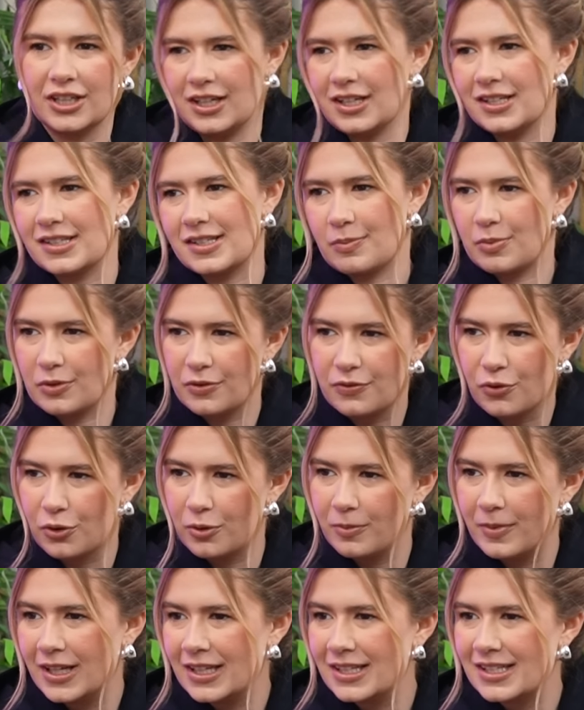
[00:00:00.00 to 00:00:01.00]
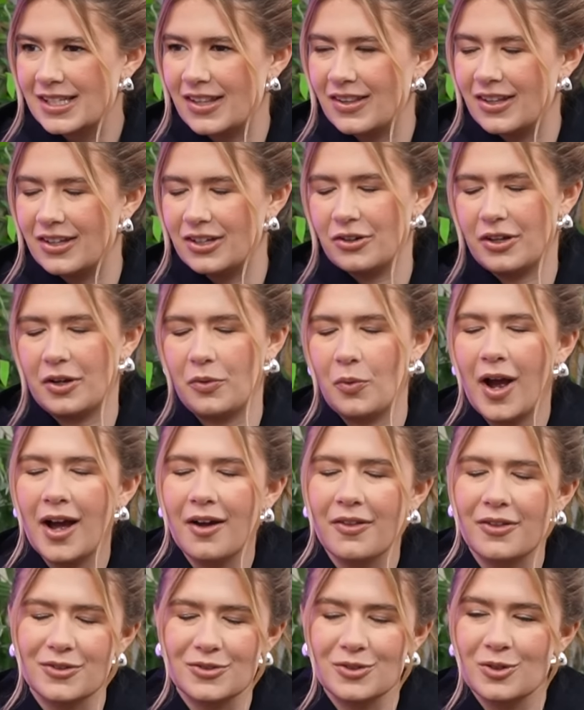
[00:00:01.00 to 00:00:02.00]
it as a performance and then you're like,
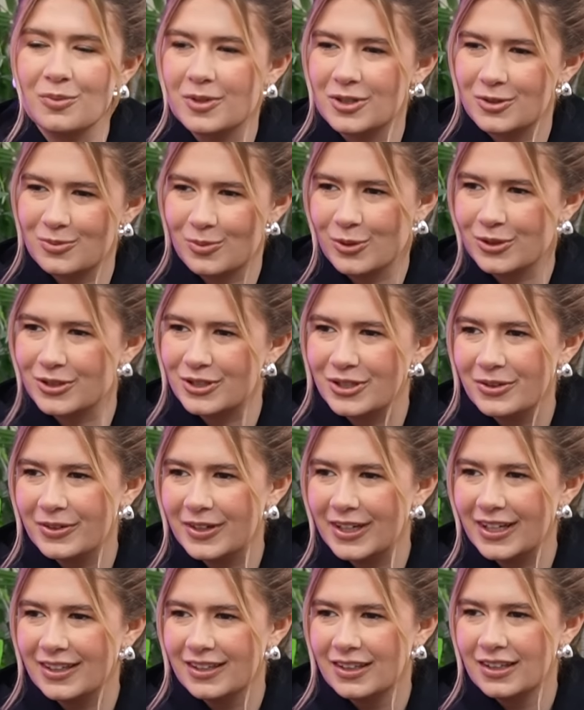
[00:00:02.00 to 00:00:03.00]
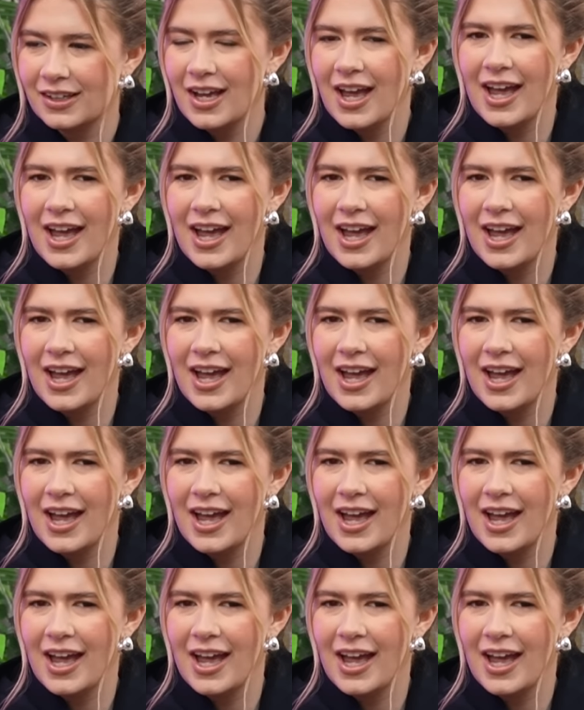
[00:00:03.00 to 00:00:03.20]
wow, there's so much more to it.